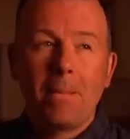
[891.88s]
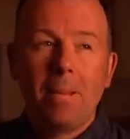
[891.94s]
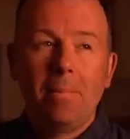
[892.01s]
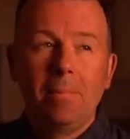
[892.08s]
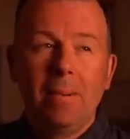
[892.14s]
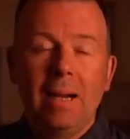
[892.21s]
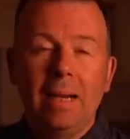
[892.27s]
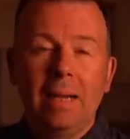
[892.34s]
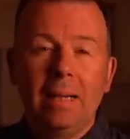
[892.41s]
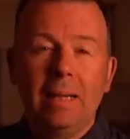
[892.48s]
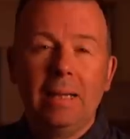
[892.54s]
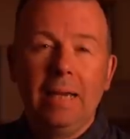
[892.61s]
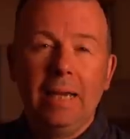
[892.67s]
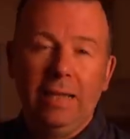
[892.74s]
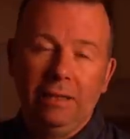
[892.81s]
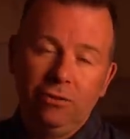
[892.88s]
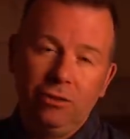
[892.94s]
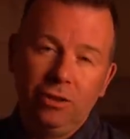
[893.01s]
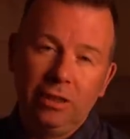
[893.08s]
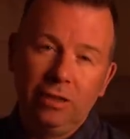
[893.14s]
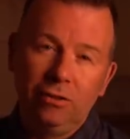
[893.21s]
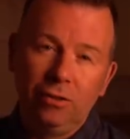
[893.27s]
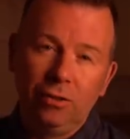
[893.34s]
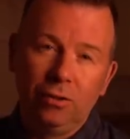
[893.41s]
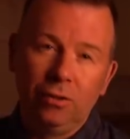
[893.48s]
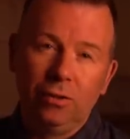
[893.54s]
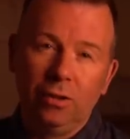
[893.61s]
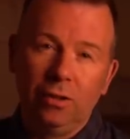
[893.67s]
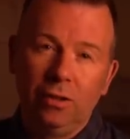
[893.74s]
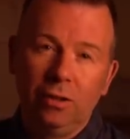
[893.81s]
My entry to
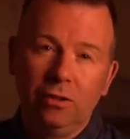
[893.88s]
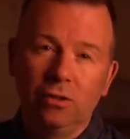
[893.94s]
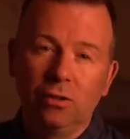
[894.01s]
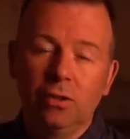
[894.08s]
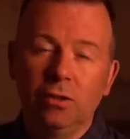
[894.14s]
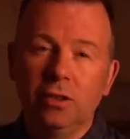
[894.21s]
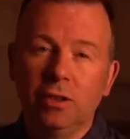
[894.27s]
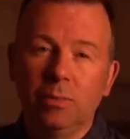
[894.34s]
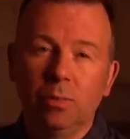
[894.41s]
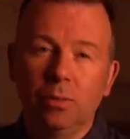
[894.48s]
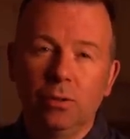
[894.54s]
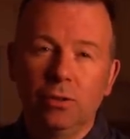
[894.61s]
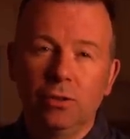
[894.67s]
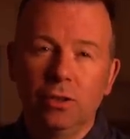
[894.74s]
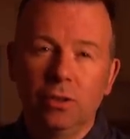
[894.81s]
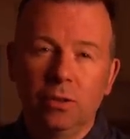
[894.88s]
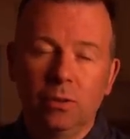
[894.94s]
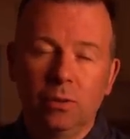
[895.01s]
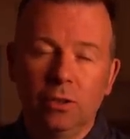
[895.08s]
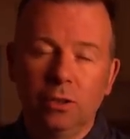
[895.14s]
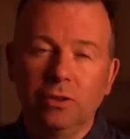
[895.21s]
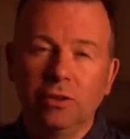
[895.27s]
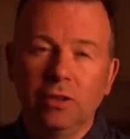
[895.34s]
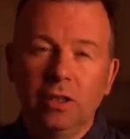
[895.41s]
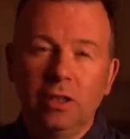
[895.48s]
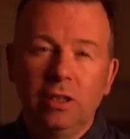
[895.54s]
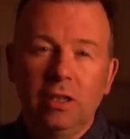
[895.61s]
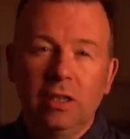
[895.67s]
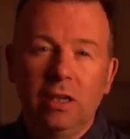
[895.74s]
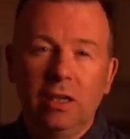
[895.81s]
the Scottish Portrait Awards
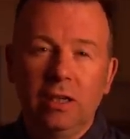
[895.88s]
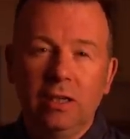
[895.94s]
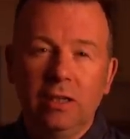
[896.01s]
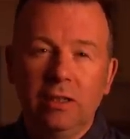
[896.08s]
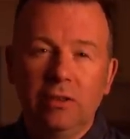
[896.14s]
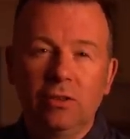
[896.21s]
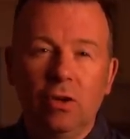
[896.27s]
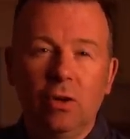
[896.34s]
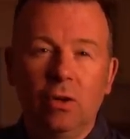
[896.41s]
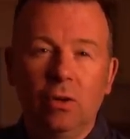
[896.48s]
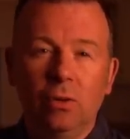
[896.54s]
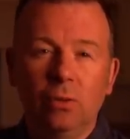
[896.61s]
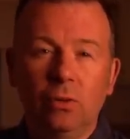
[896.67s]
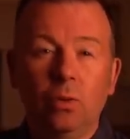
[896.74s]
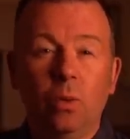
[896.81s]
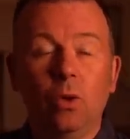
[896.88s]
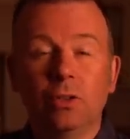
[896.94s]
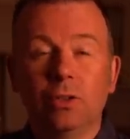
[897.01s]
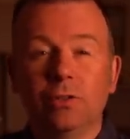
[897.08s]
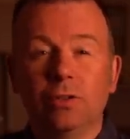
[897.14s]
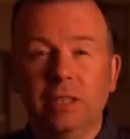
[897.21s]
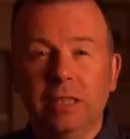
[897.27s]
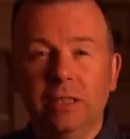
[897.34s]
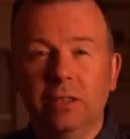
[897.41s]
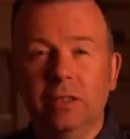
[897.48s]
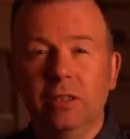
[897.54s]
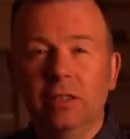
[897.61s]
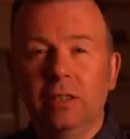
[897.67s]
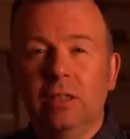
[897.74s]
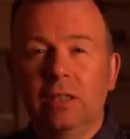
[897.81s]
is called What's for Dinner,